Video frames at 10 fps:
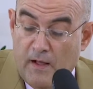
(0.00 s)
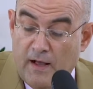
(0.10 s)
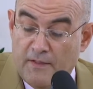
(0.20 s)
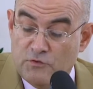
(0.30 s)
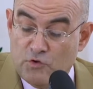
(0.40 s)

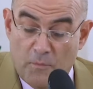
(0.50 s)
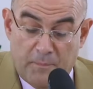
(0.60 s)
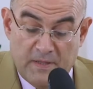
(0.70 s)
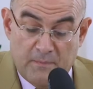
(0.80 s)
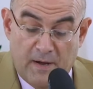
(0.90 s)
had
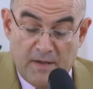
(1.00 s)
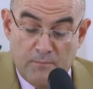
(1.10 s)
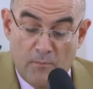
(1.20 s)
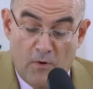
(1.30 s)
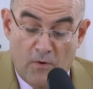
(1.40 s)
dropped by
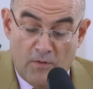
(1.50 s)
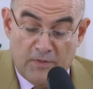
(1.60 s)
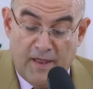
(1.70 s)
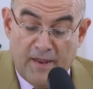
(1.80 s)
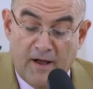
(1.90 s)
more
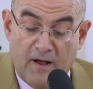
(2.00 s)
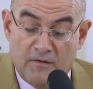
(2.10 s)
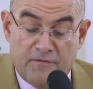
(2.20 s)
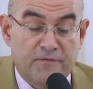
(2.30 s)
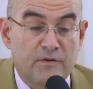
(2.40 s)
than
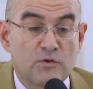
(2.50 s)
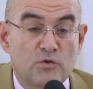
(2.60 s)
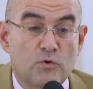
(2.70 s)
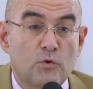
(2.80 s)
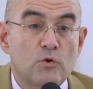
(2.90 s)
half
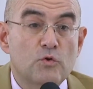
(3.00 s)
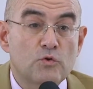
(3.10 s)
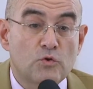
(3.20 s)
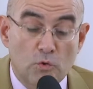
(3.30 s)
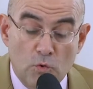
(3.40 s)
to
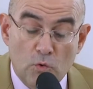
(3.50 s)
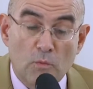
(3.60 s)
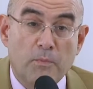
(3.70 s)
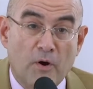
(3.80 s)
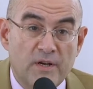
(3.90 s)

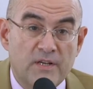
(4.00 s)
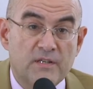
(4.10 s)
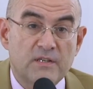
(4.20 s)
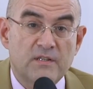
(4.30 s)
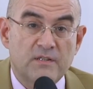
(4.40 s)

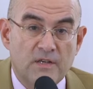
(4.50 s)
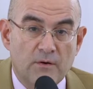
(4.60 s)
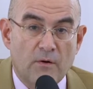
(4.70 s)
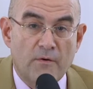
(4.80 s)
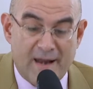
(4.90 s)

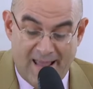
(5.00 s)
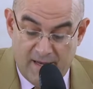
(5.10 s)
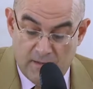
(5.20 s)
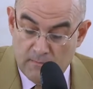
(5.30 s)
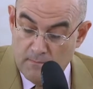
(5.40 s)

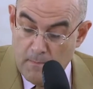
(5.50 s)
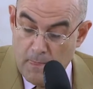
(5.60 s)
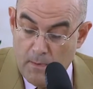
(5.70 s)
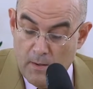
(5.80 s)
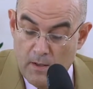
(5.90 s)
2.09.
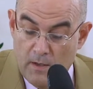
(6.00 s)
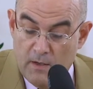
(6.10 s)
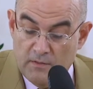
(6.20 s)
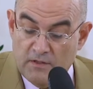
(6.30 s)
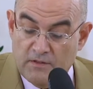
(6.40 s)

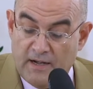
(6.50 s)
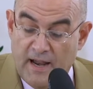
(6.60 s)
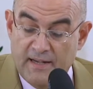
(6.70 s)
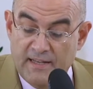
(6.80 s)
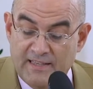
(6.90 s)
The
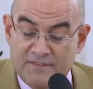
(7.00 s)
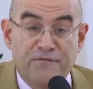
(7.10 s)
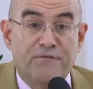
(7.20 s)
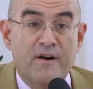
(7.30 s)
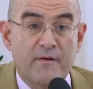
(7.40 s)
decline is
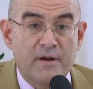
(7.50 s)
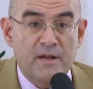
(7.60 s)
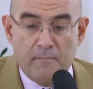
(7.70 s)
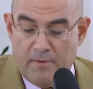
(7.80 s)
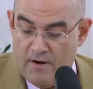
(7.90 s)
very
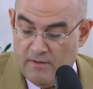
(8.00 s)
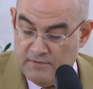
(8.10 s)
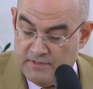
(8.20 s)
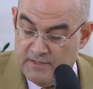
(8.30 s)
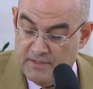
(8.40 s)

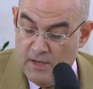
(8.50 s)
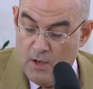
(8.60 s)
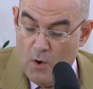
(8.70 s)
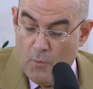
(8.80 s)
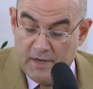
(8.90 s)
pronounced.
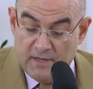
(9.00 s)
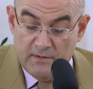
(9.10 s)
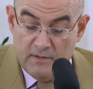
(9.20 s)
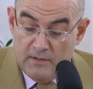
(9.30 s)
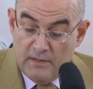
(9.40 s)
We
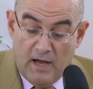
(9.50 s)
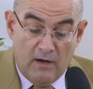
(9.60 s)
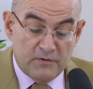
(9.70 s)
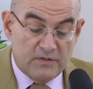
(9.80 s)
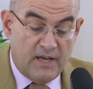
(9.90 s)
can
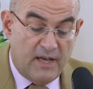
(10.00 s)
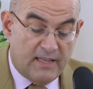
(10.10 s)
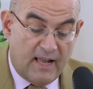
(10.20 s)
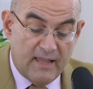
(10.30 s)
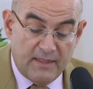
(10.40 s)
now say
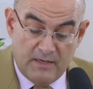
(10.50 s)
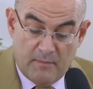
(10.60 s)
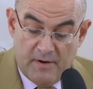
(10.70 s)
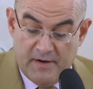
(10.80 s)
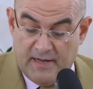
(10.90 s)
that Latin
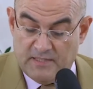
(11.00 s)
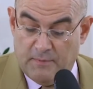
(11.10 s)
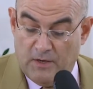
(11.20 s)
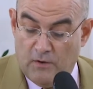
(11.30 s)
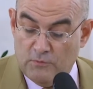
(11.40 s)
America is
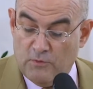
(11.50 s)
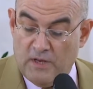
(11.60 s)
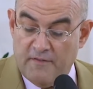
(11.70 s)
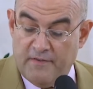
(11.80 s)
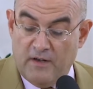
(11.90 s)
below the
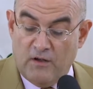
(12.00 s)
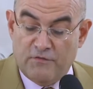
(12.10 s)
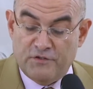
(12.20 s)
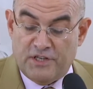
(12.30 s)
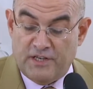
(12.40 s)
level
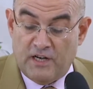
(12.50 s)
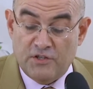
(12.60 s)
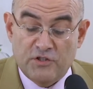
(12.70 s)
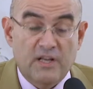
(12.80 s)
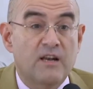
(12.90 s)
of
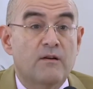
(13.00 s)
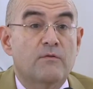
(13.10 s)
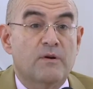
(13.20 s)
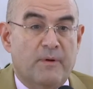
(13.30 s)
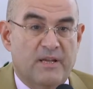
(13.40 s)
generational
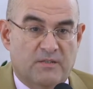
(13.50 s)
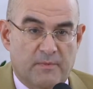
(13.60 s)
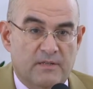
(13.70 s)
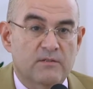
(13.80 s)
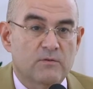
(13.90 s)

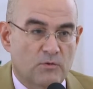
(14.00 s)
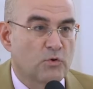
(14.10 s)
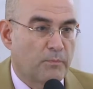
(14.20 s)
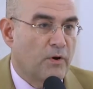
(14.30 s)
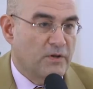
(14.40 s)
replacement,
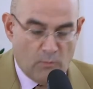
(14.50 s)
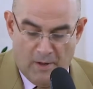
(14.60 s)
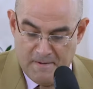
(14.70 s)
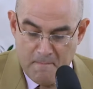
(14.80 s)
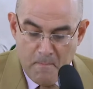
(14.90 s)

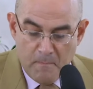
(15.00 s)
2.1.